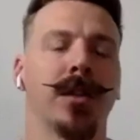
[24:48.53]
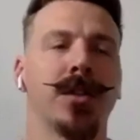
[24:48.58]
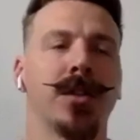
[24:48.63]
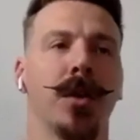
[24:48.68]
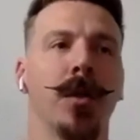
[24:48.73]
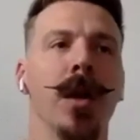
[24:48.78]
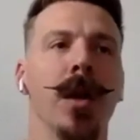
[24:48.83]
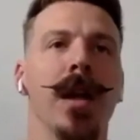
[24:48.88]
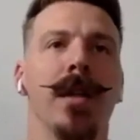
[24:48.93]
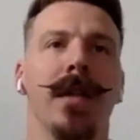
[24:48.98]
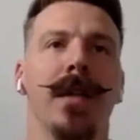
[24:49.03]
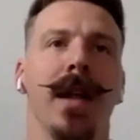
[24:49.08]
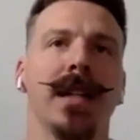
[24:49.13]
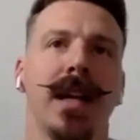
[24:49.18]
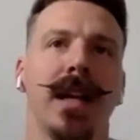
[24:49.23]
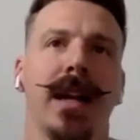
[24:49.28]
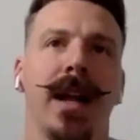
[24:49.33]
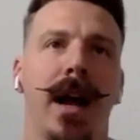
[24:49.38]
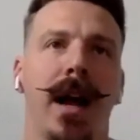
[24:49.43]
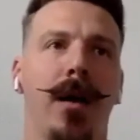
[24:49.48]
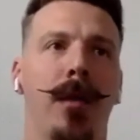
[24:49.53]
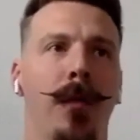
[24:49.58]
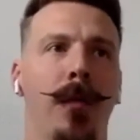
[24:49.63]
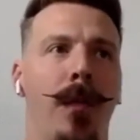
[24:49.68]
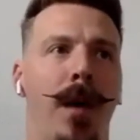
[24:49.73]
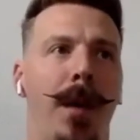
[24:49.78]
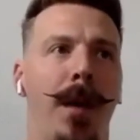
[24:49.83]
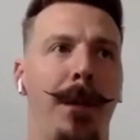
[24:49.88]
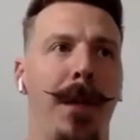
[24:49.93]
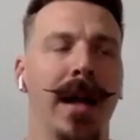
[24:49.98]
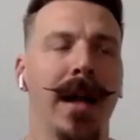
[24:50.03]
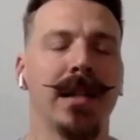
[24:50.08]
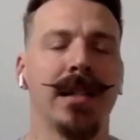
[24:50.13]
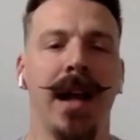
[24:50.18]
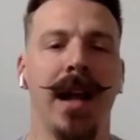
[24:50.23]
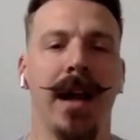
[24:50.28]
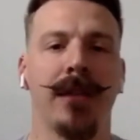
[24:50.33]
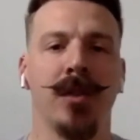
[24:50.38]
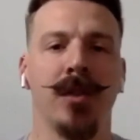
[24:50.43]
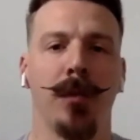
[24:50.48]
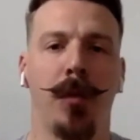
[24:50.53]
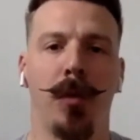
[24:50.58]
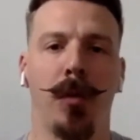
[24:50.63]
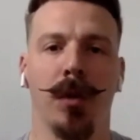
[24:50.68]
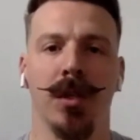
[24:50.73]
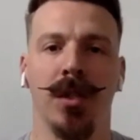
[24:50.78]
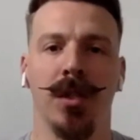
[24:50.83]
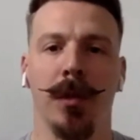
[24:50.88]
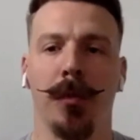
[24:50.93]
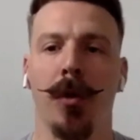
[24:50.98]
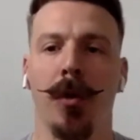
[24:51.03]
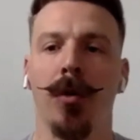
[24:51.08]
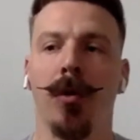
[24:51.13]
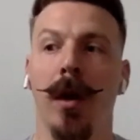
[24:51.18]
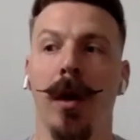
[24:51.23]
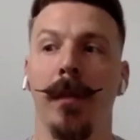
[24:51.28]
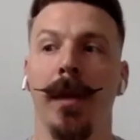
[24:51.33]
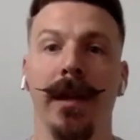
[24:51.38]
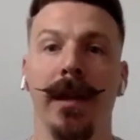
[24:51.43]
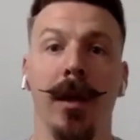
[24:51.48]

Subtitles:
So that's kind of how my staff supports the programming.